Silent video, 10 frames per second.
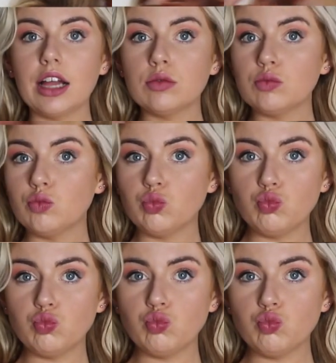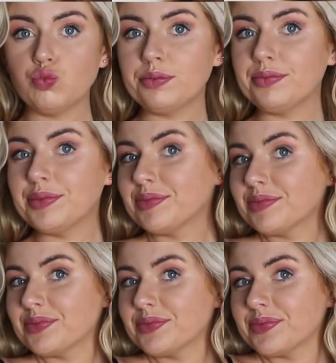gorgeous. And it's
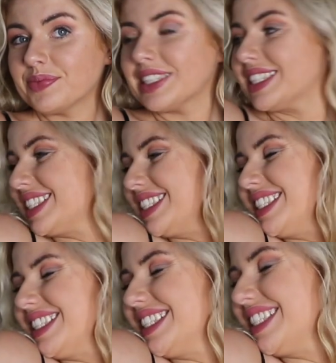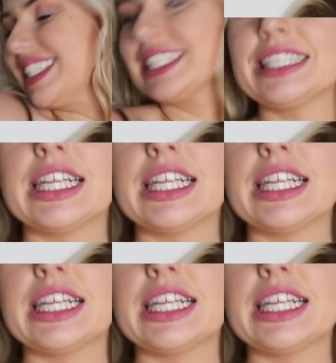lace with like a pink backing.